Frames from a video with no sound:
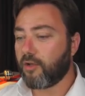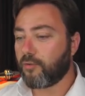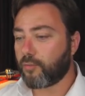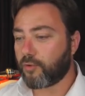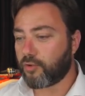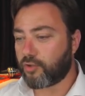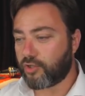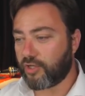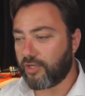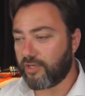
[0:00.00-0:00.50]

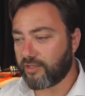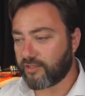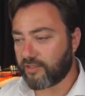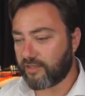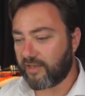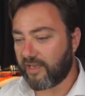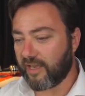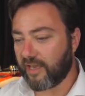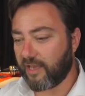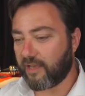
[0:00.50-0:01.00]
she doesn't
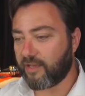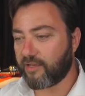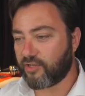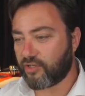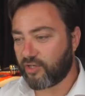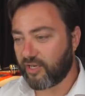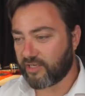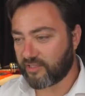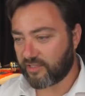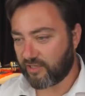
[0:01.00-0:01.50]
care. She
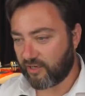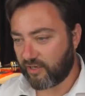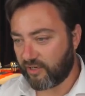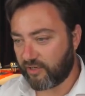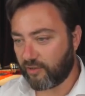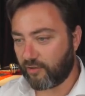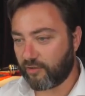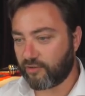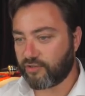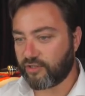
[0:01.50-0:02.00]
has an
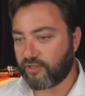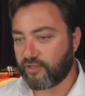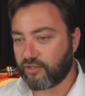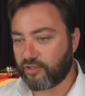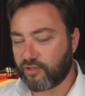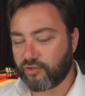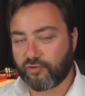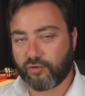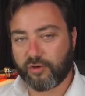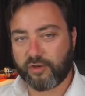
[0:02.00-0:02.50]
ideology that she's
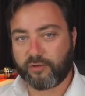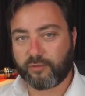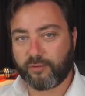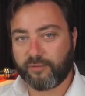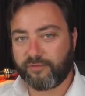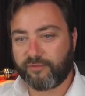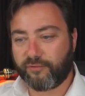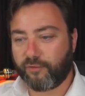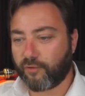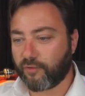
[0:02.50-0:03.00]
trying to
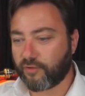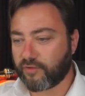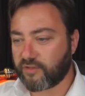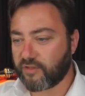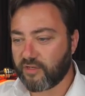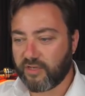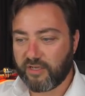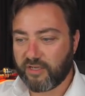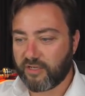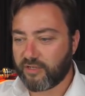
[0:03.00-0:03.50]
enforce.
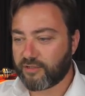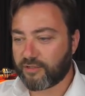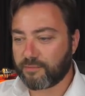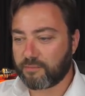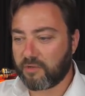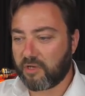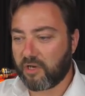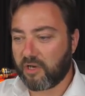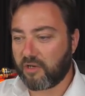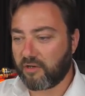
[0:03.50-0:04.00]
Some
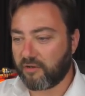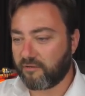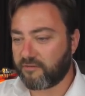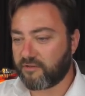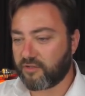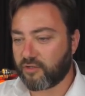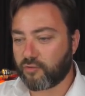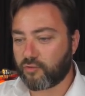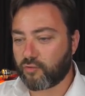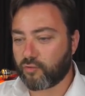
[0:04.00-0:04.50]
kind of
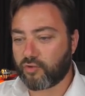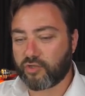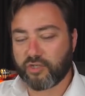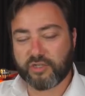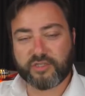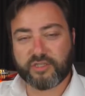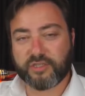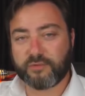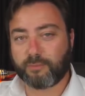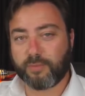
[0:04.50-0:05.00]
social
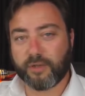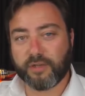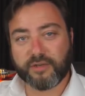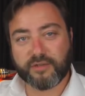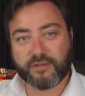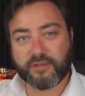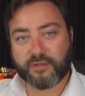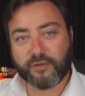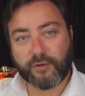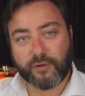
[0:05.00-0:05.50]
justice blood and
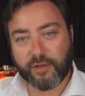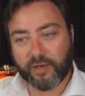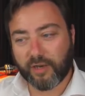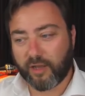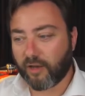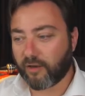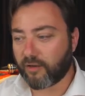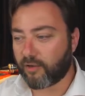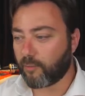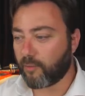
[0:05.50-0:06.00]
soil
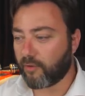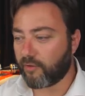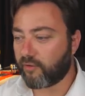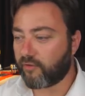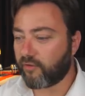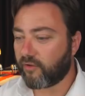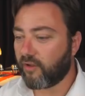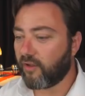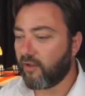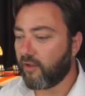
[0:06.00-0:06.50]
argument.
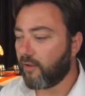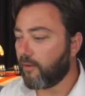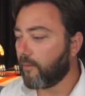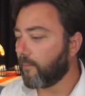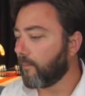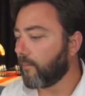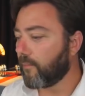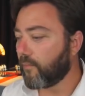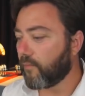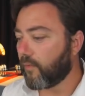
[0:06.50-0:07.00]

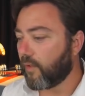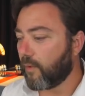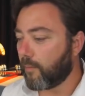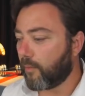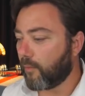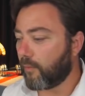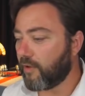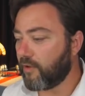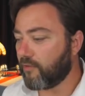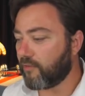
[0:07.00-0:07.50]
But
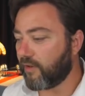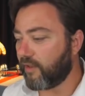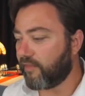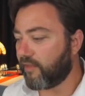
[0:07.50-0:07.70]
when you really think